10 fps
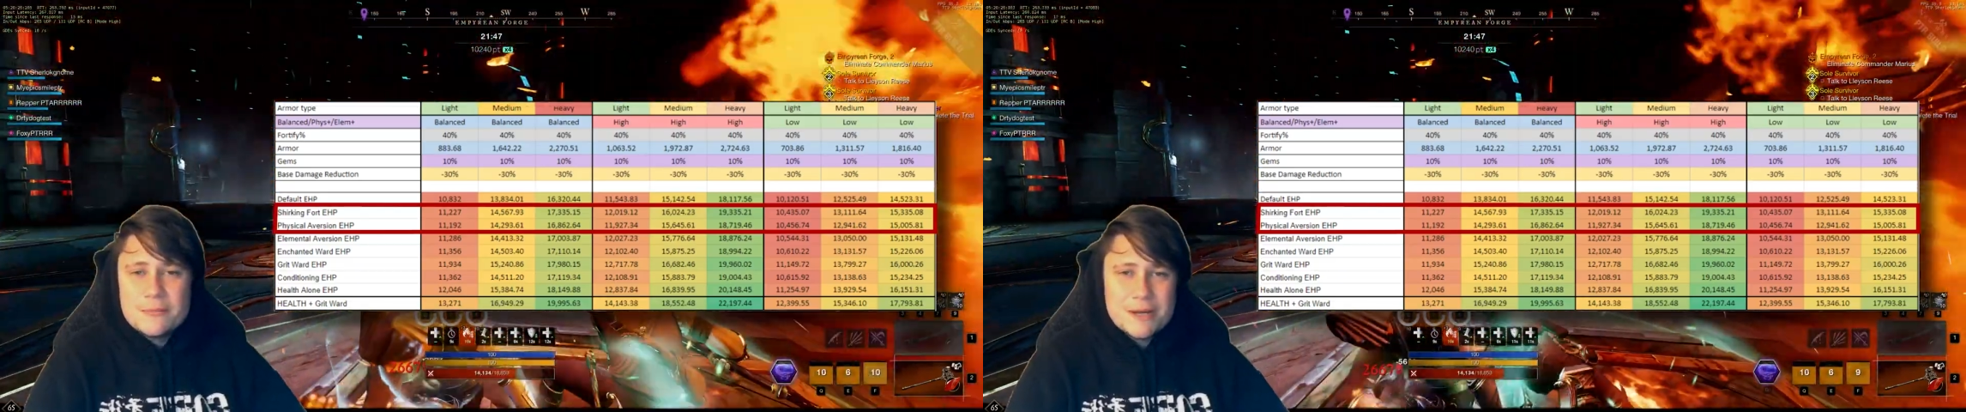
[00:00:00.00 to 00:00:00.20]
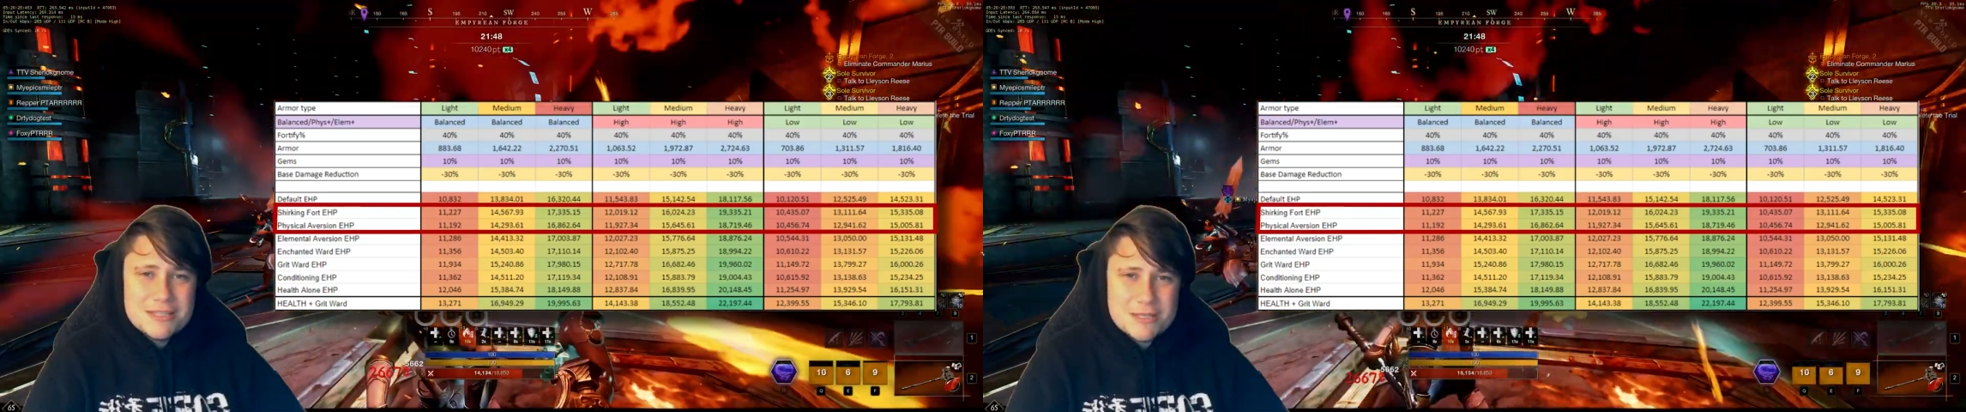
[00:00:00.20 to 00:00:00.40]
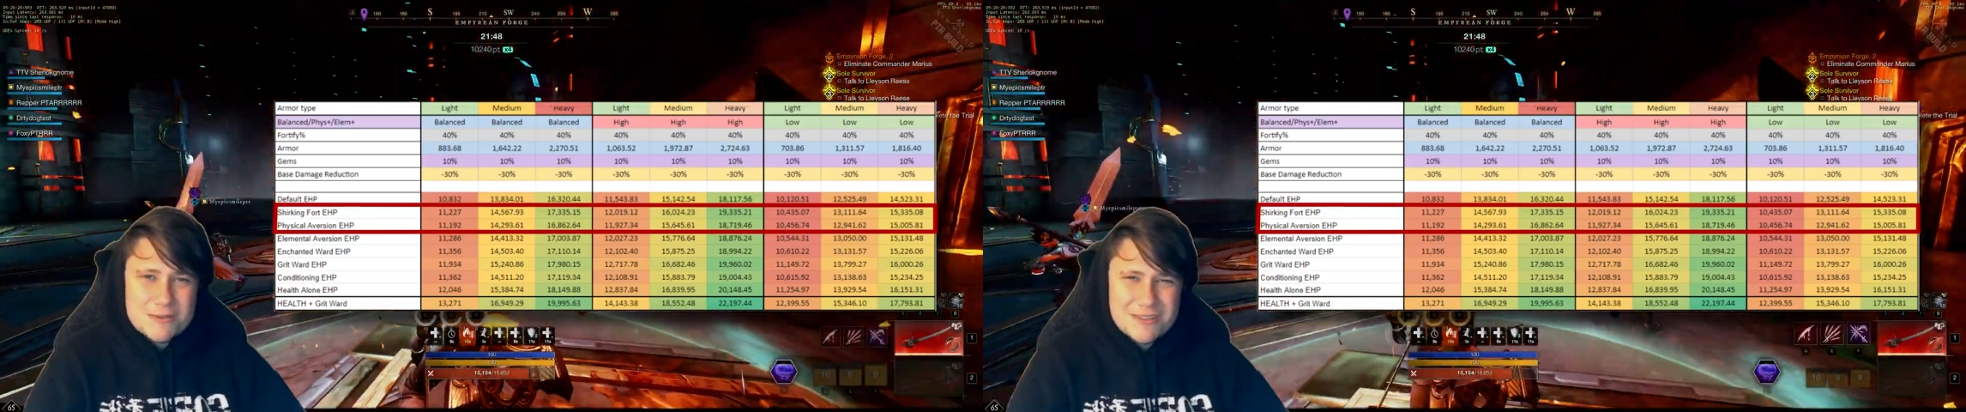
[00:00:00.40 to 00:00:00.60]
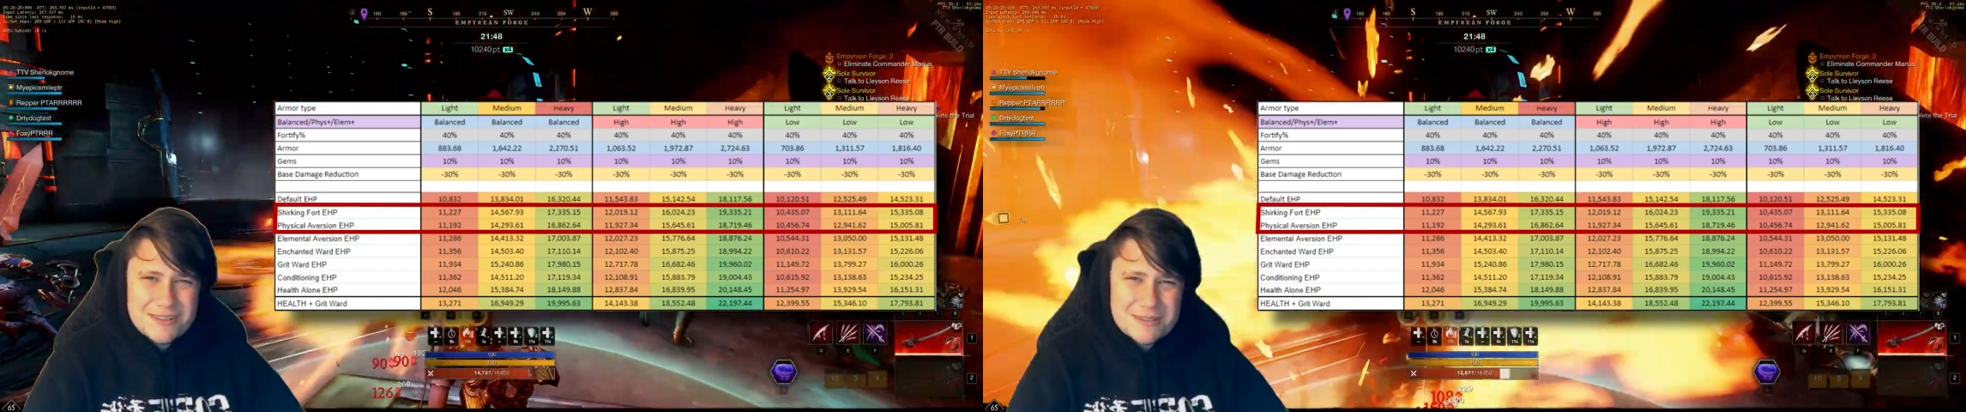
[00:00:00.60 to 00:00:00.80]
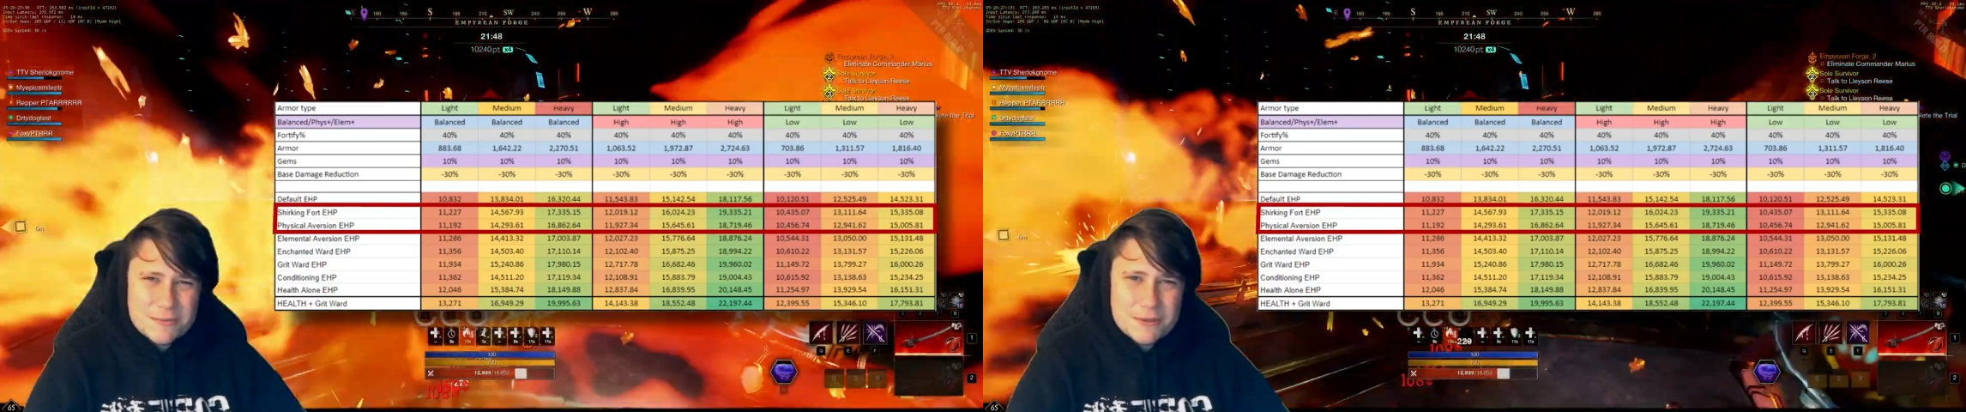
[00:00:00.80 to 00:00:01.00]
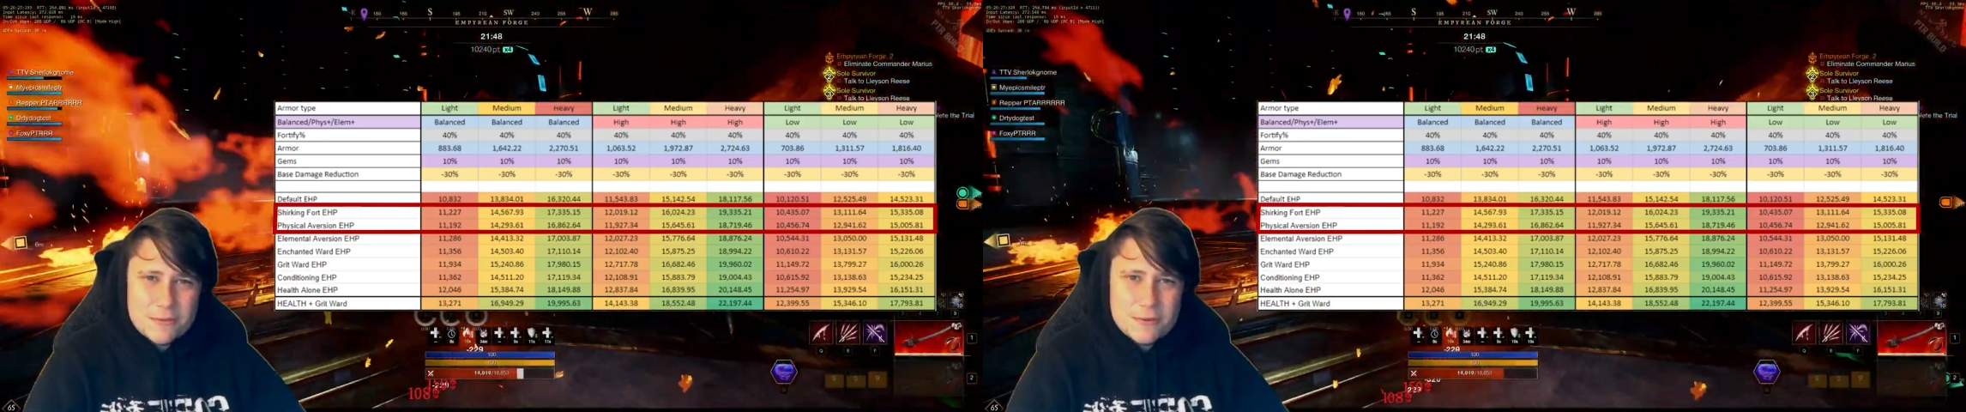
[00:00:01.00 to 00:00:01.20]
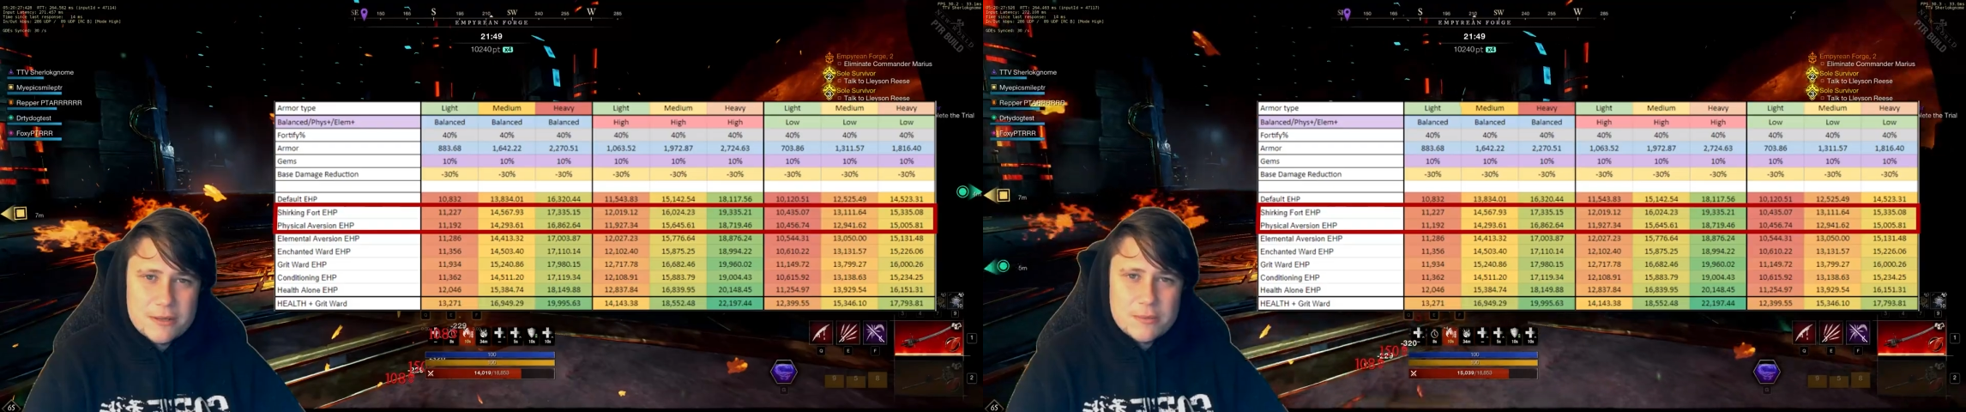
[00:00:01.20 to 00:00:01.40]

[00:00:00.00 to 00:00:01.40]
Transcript: but I don't think it's what you want